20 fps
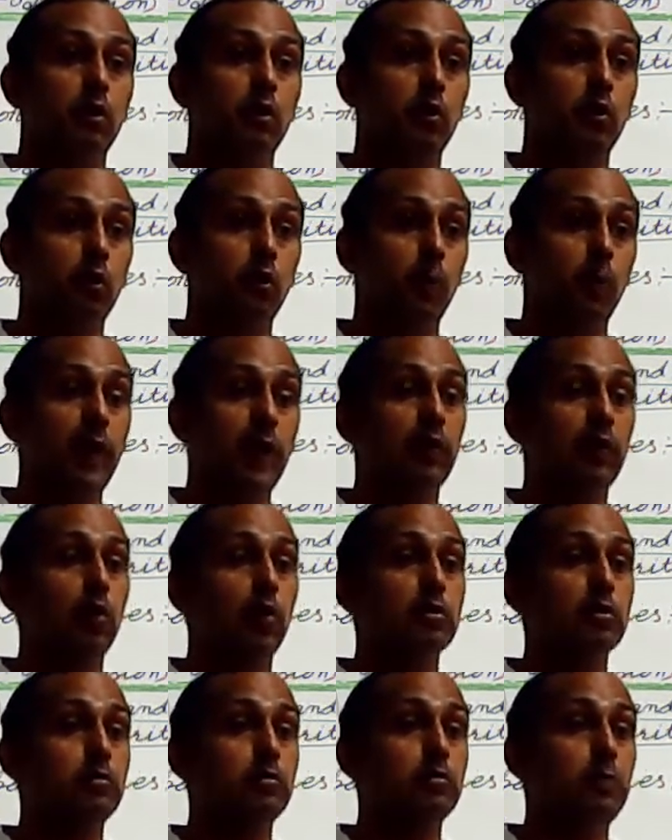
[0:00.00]

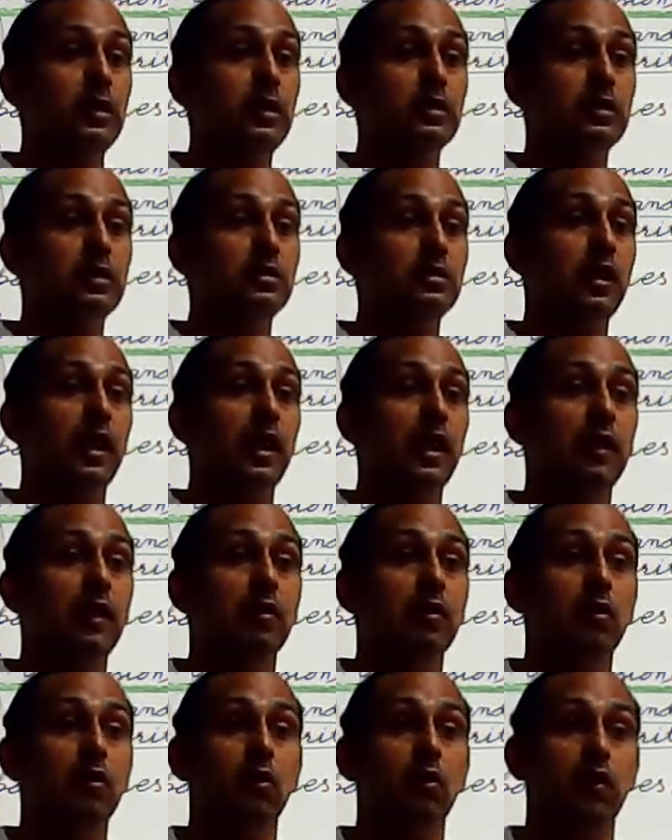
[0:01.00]
tomatoes, peas,
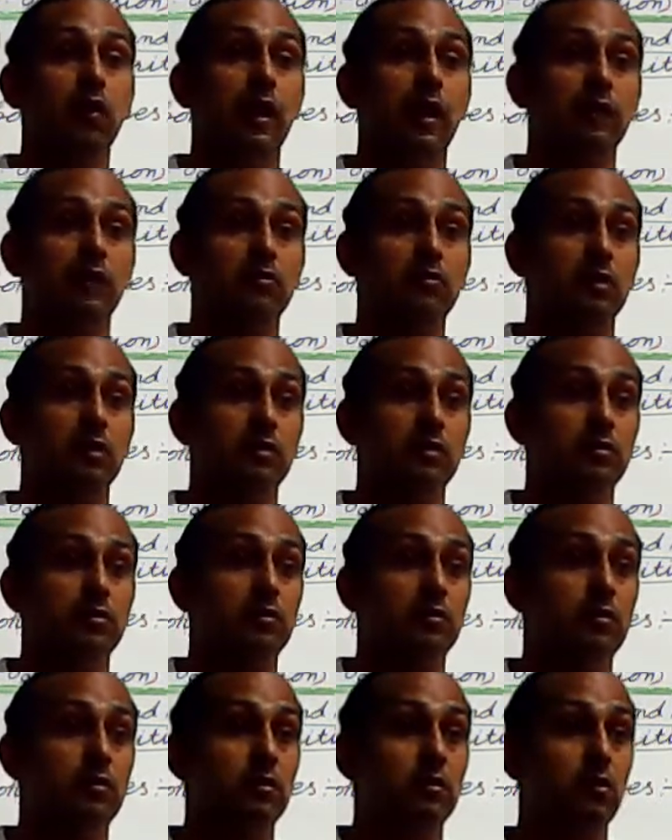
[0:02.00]
and from extras.
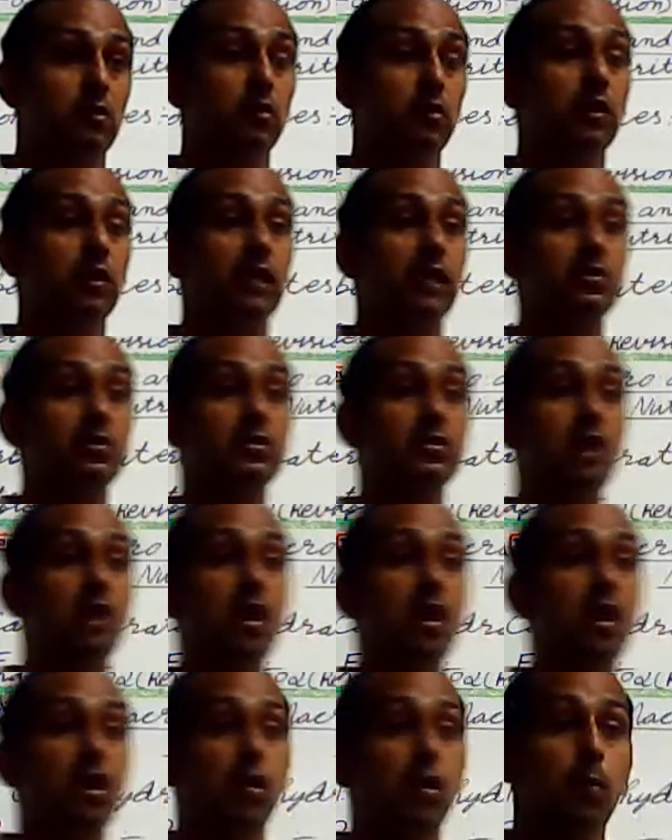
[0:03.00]
Next is the
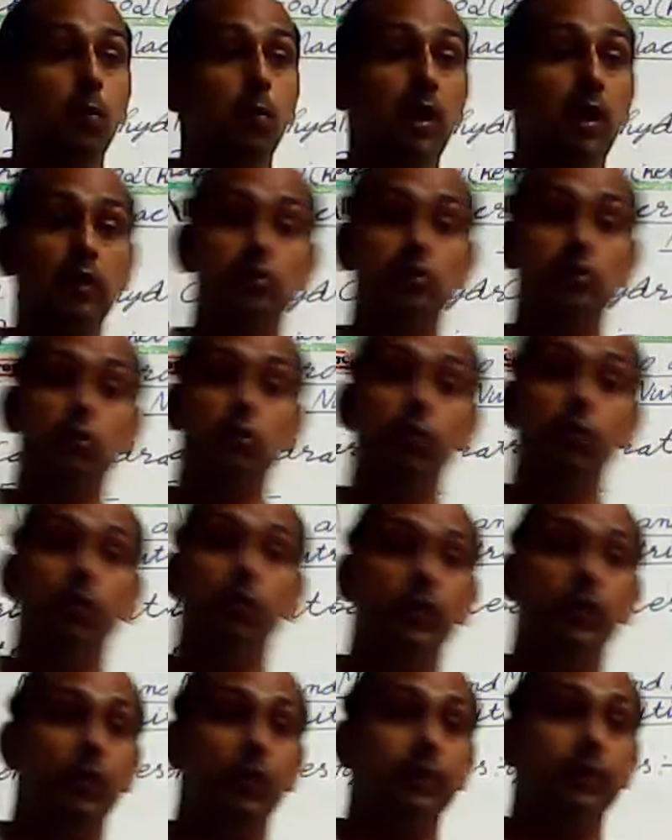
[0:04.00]
water soluble
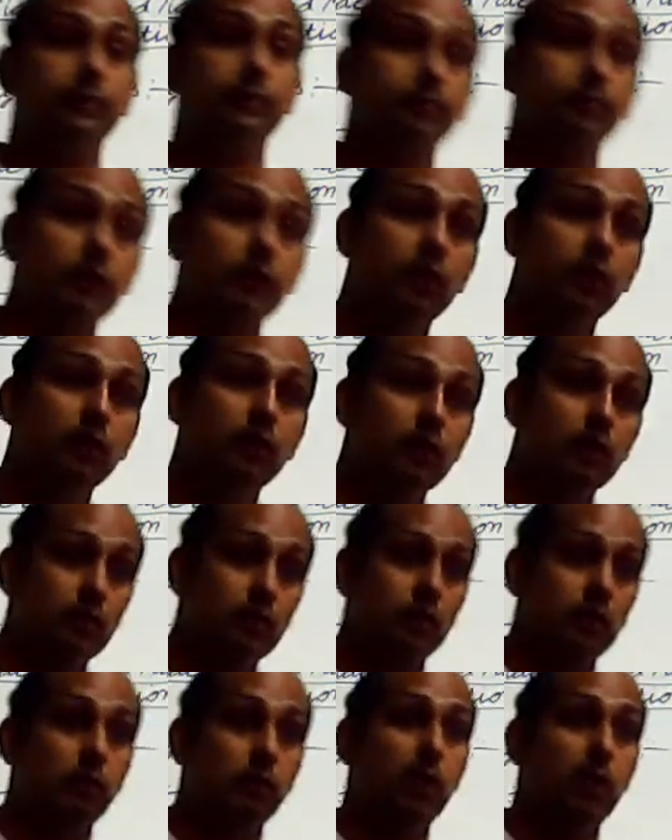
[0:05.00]
vitamin.
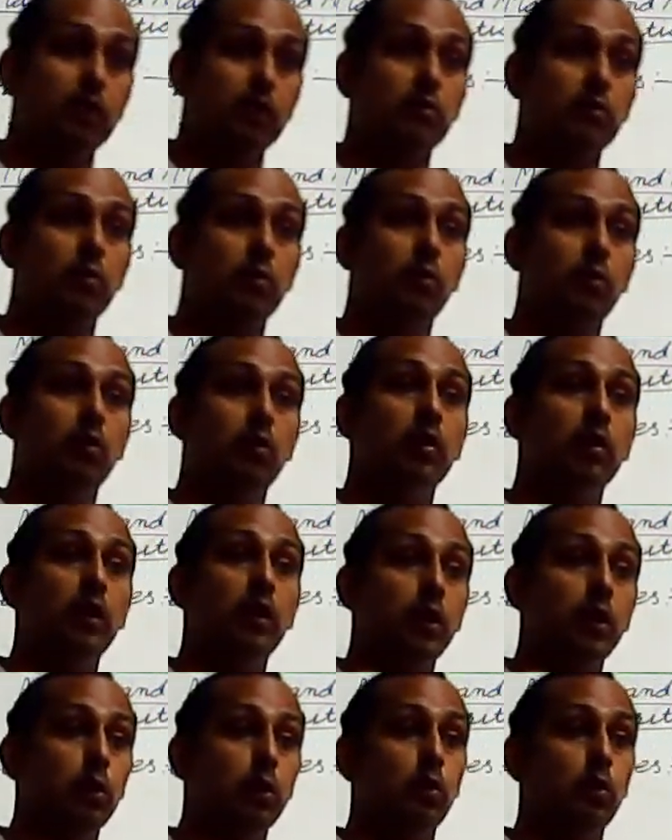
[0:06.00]
Water soluble only
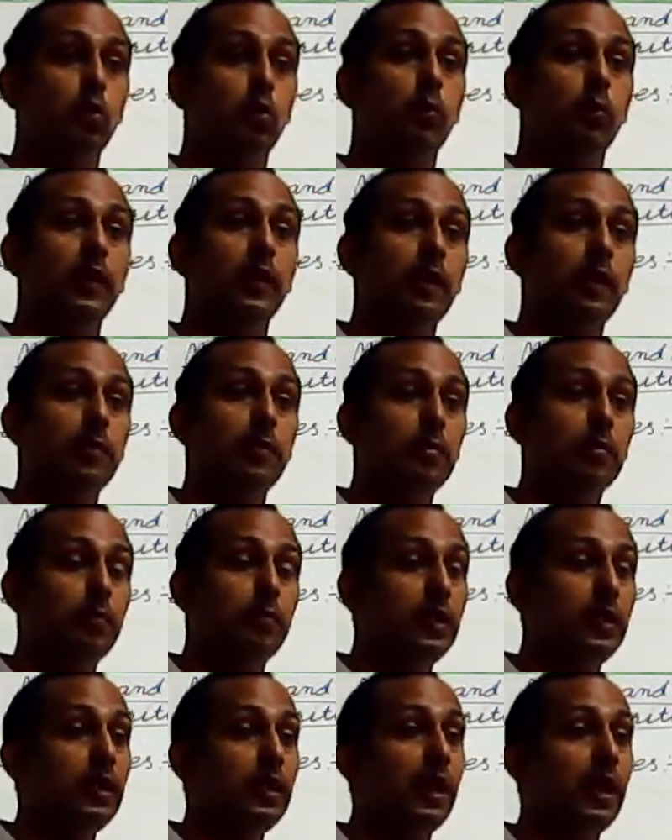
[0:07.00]
two, vitamin B
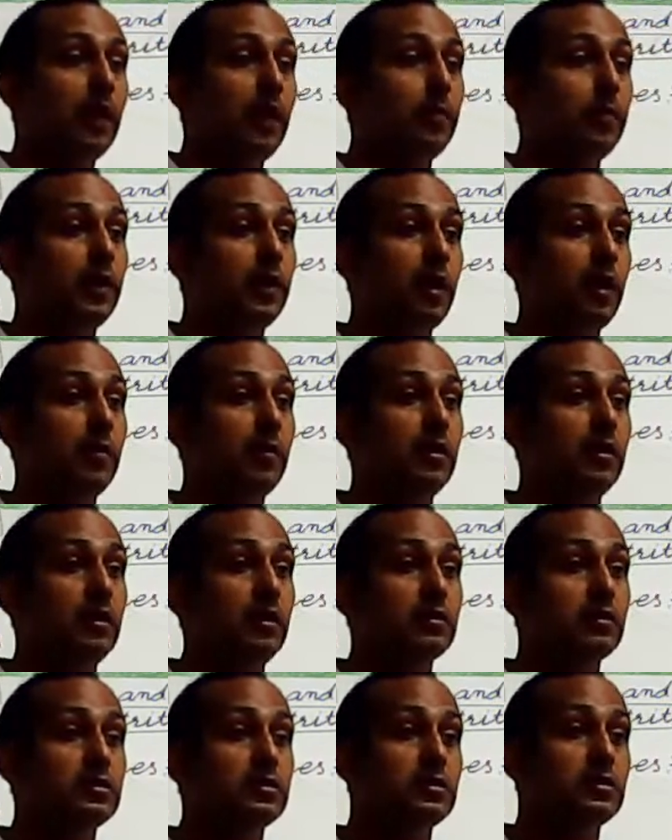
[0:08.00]
and
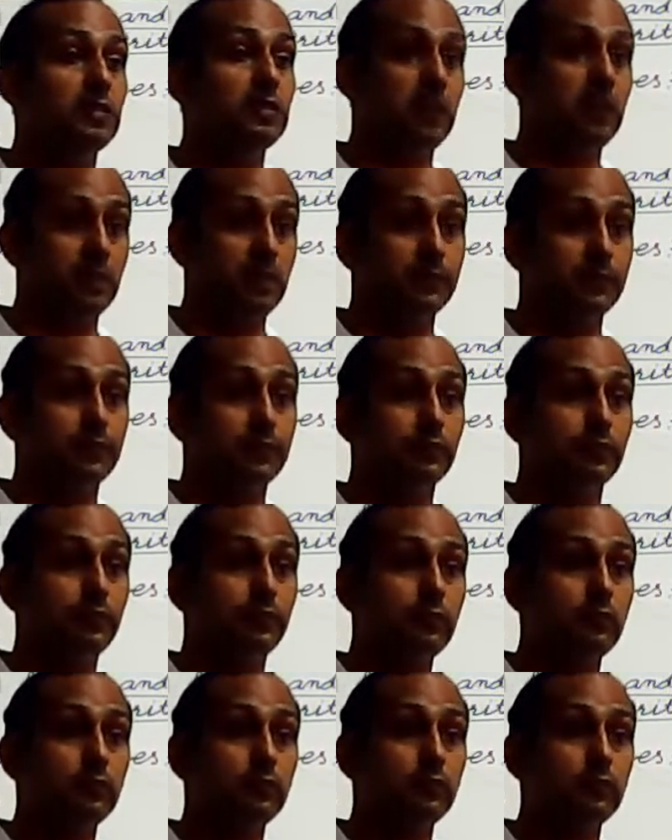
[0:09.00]
vitamin C.
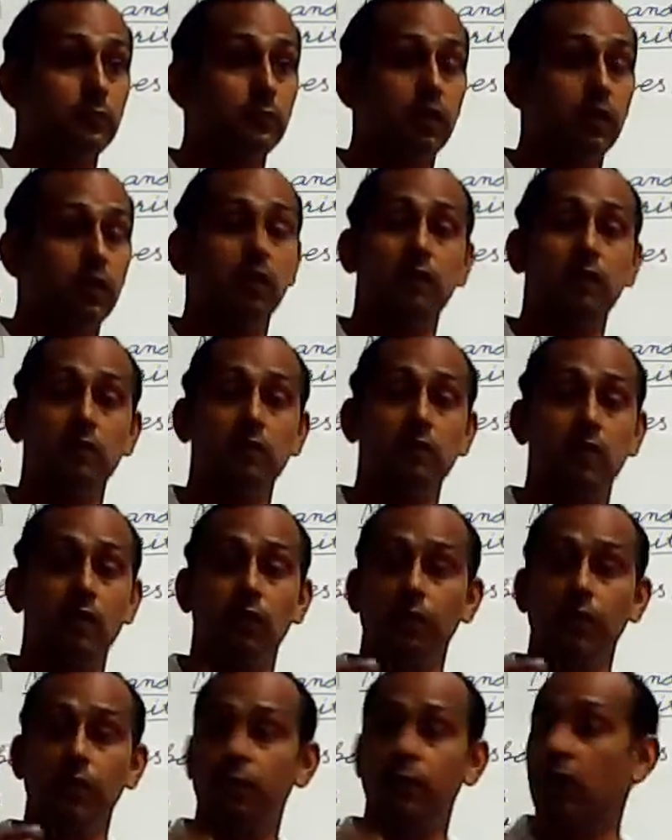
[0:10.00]
This is the
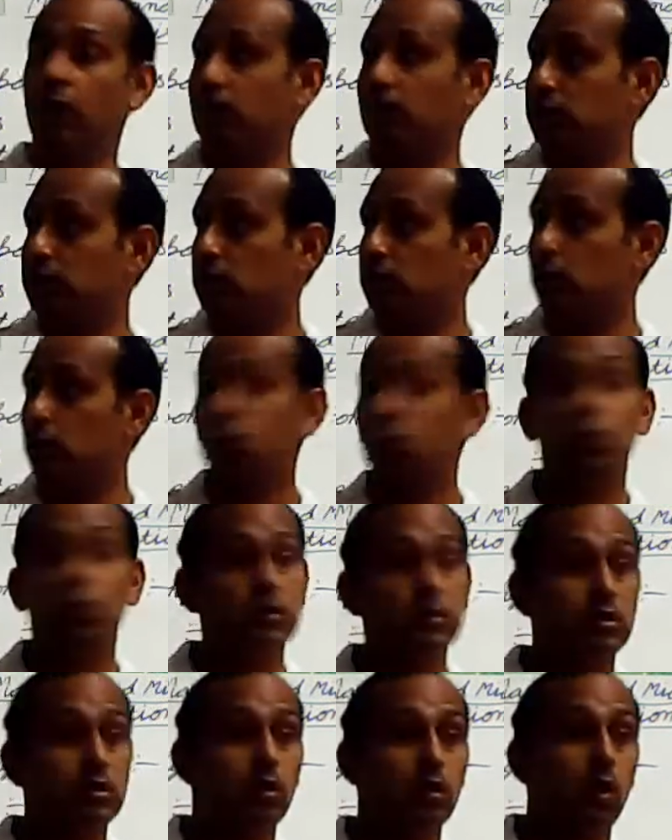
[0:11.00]
one marks
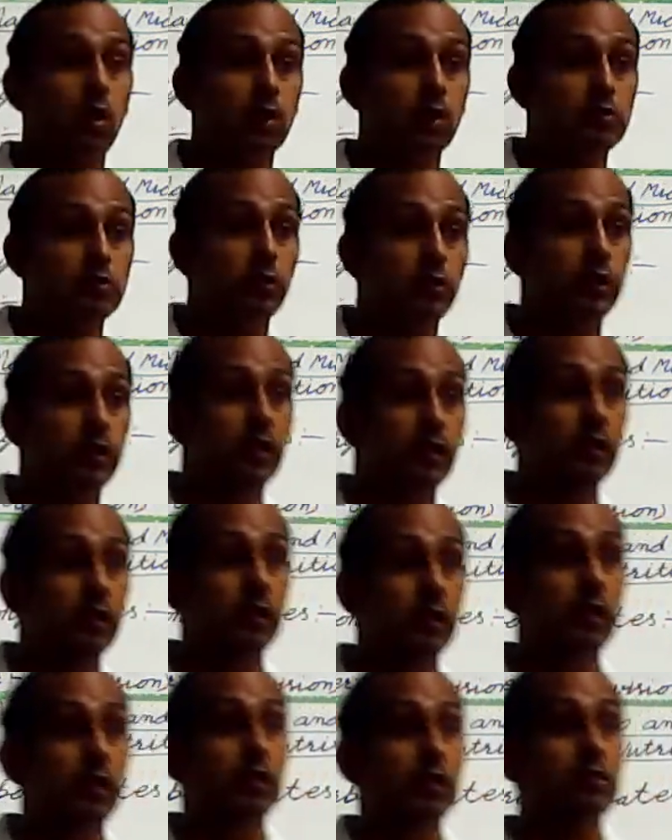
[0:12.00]
question also
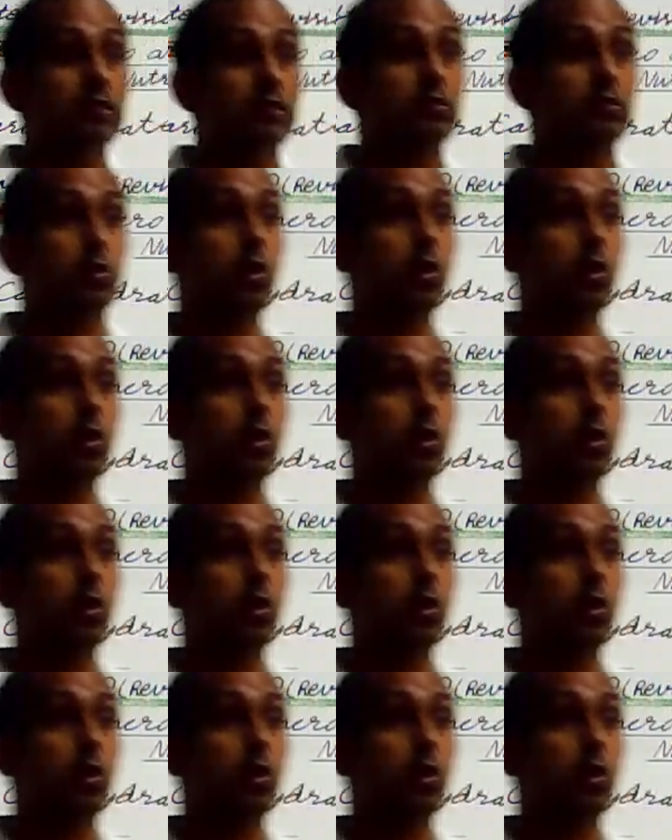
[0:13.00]
here. So,